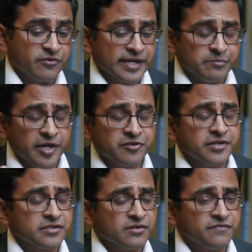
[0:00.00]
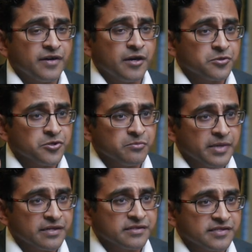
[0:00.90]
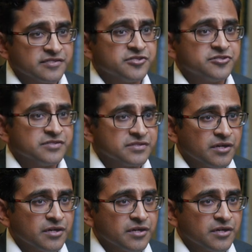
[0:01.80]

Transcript: right metrics of how do you make decisions,